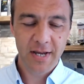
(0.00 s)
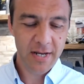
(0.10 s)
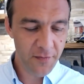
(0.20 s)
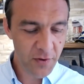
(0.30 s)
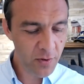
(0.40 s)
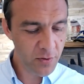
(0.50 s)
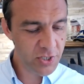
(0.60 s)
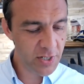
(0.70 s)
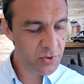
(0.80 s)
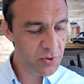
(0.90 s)
And if you
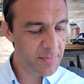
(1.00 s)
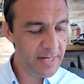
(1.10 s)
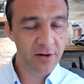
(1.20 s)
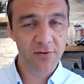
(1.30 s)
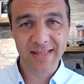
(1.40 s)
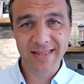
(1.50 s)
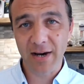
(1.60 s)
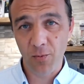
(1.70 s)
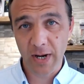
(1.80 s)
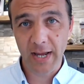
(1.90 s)
use social media in
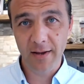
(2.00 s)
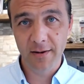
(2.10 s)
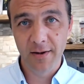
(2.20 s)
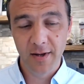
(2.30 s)
that way,